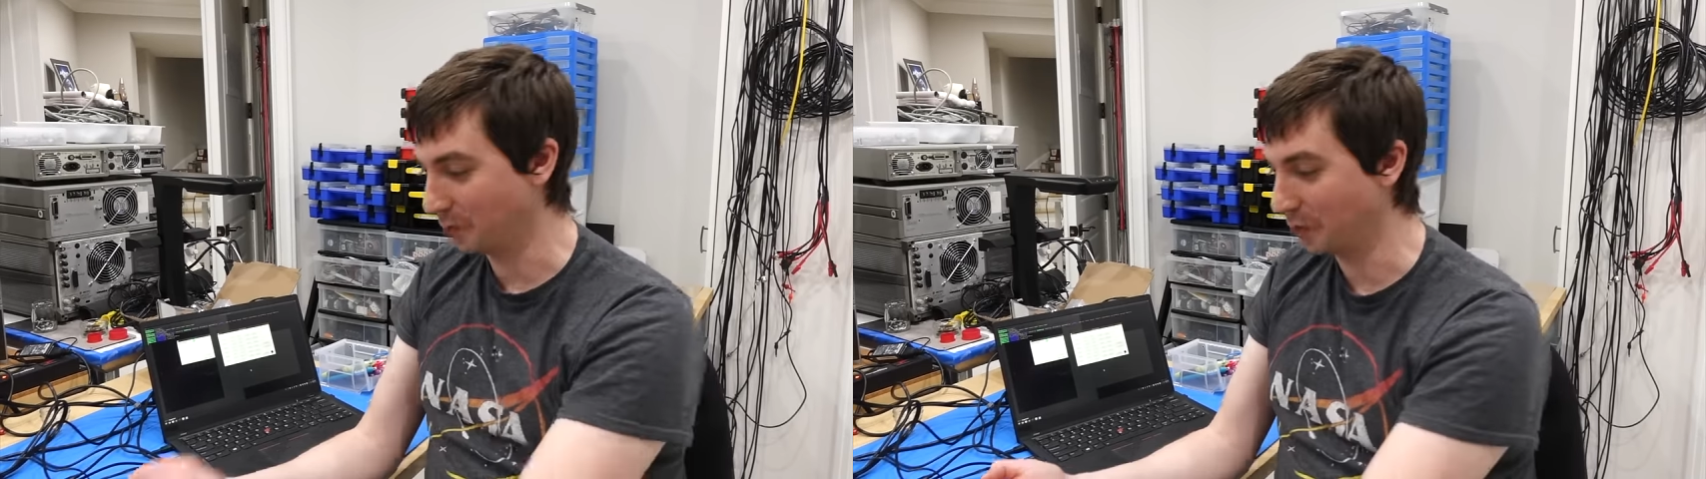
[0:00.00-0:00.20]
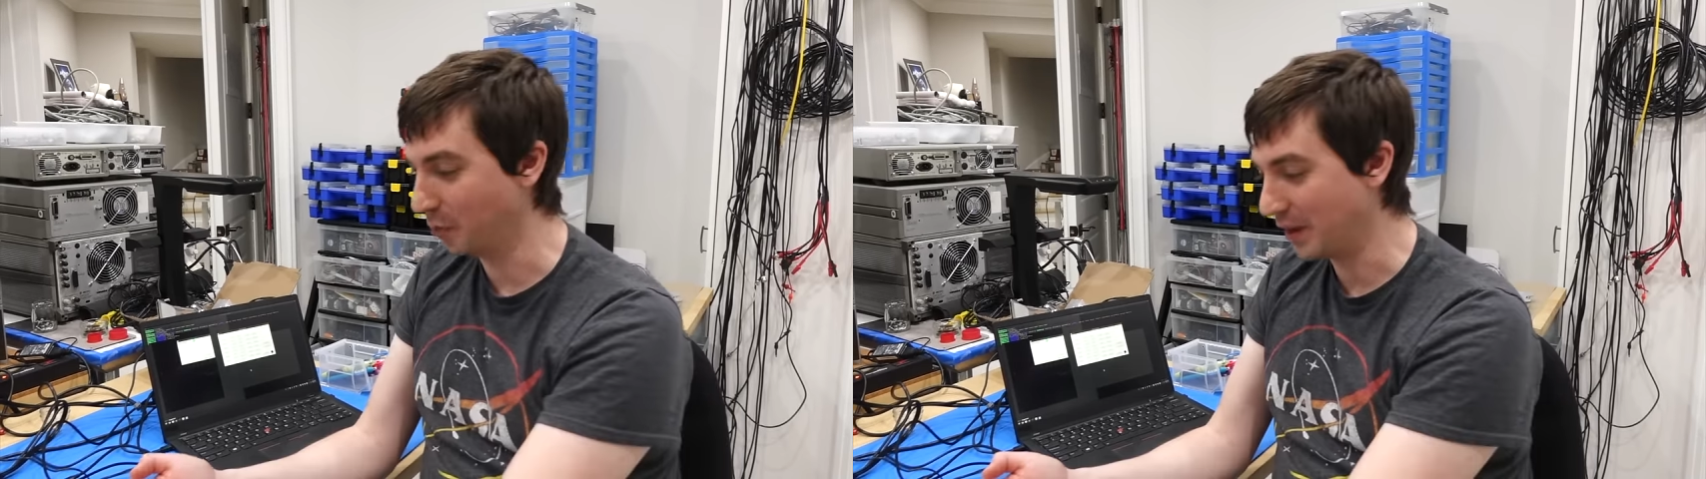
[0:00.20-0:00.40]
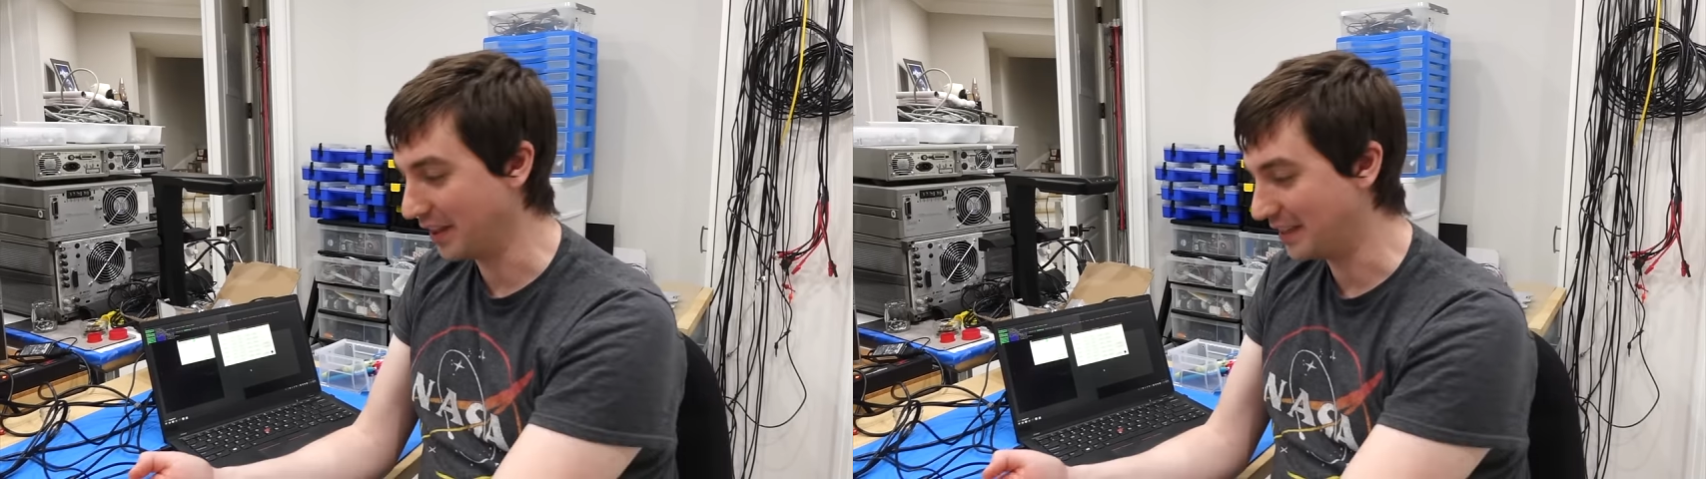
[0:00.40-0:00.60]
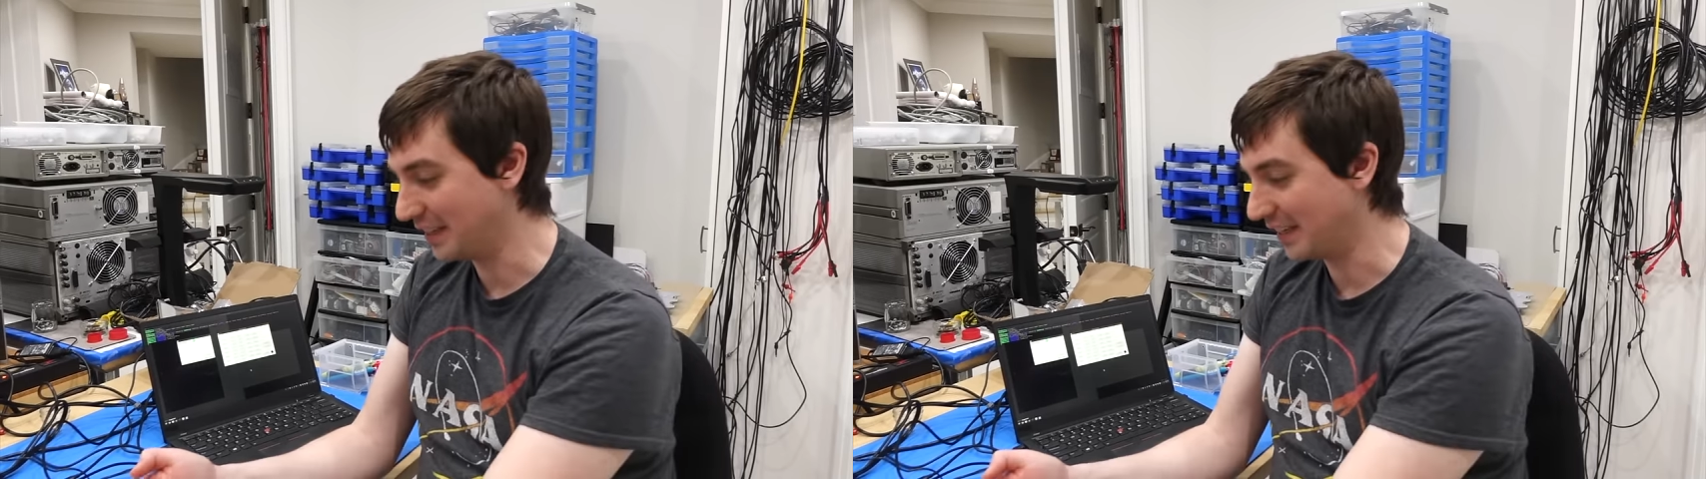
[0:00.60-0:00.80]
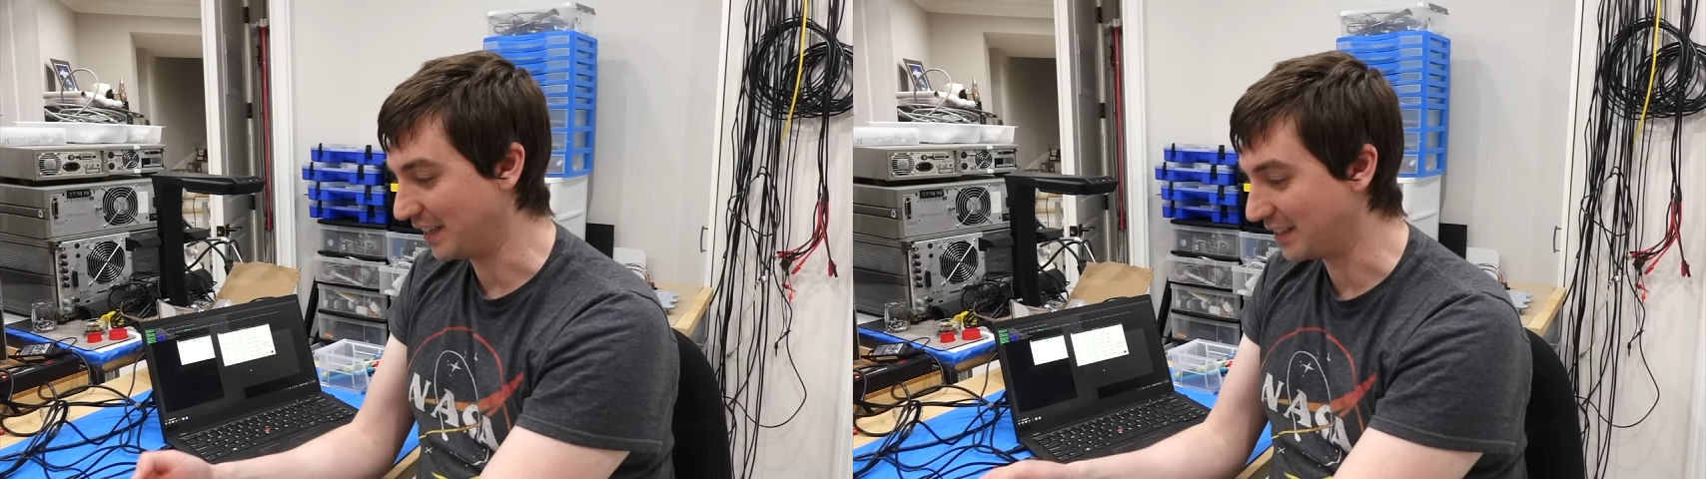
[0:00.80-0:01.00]
The way they did
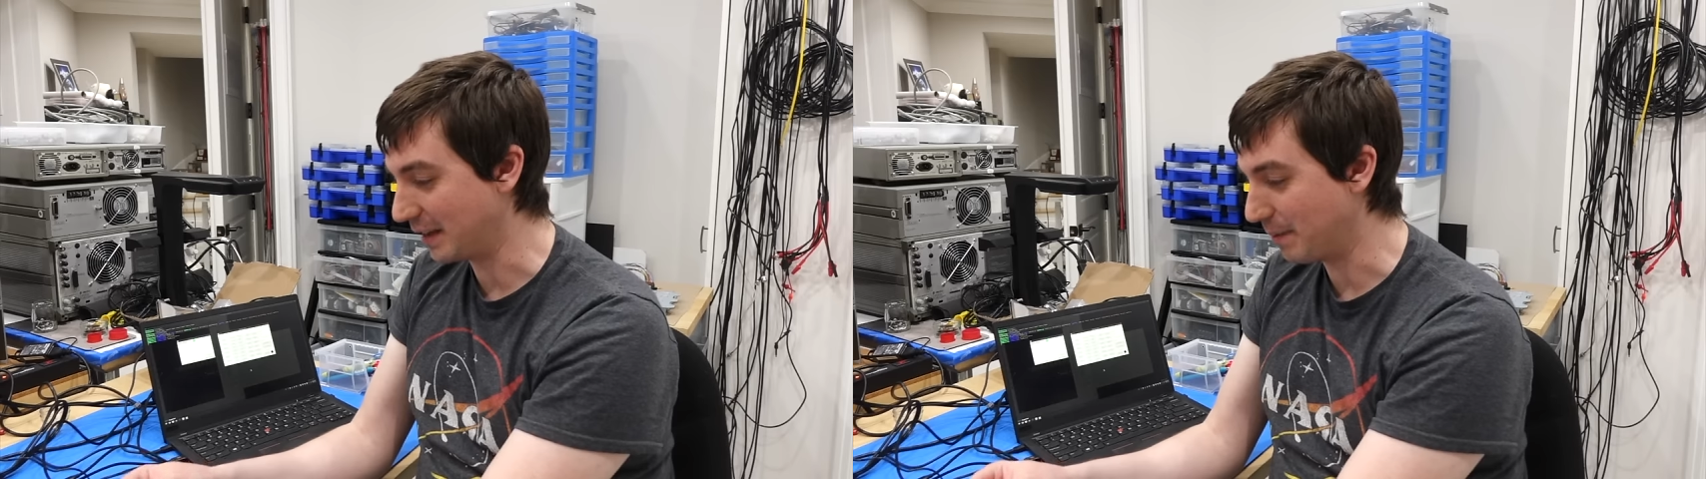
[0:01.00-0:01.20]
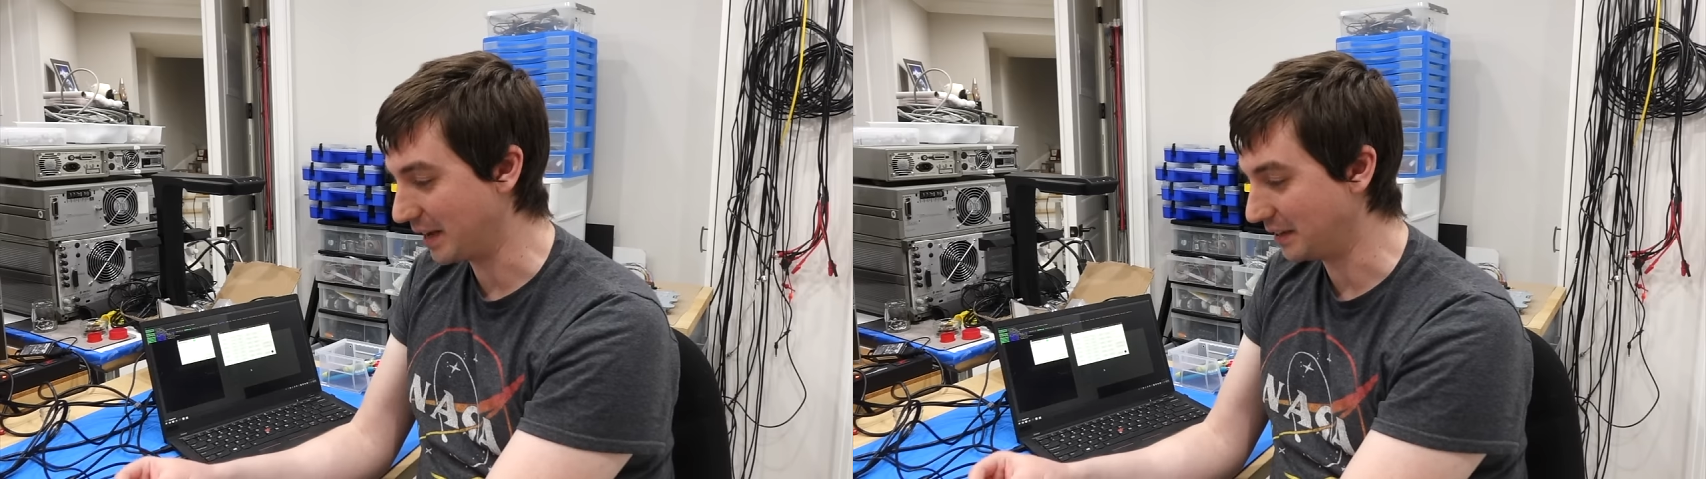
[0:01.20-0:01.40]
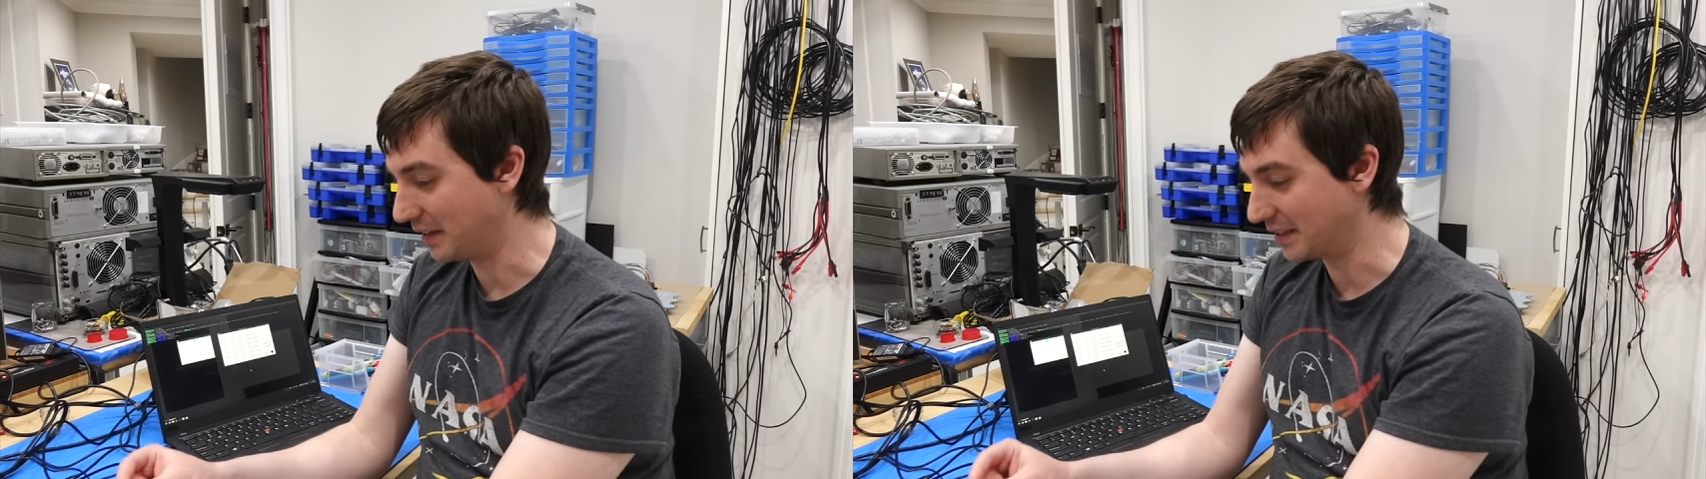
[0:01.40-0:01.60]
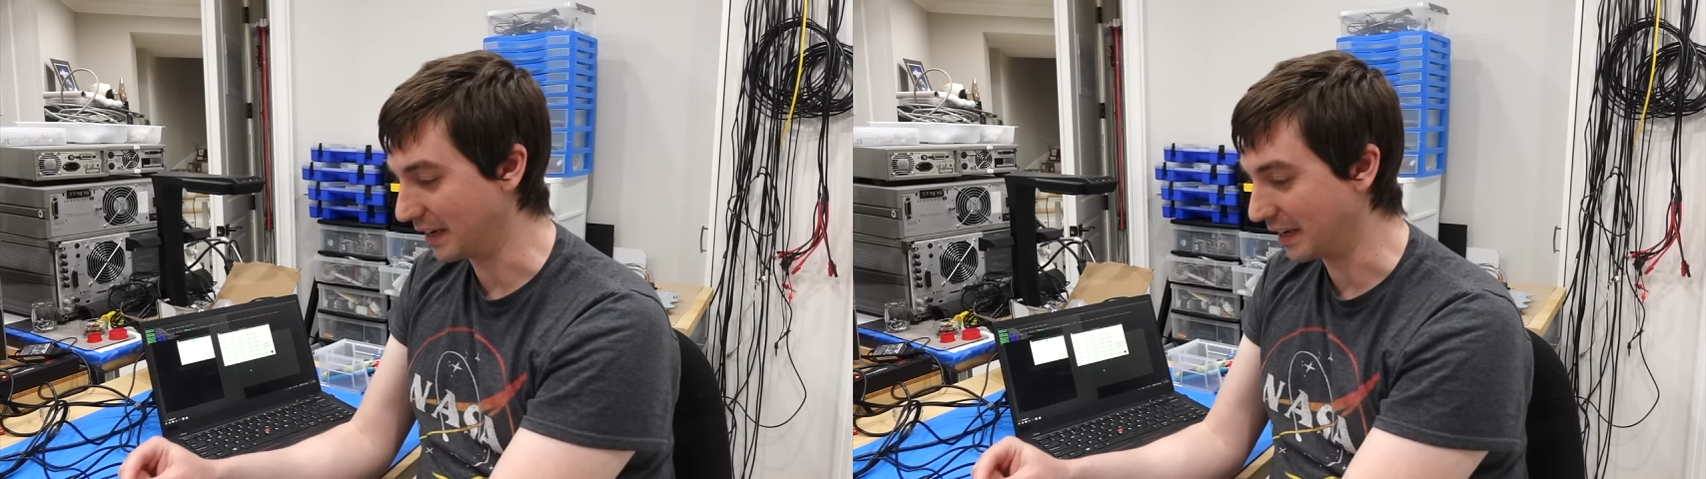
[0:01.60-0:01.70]
it is they made this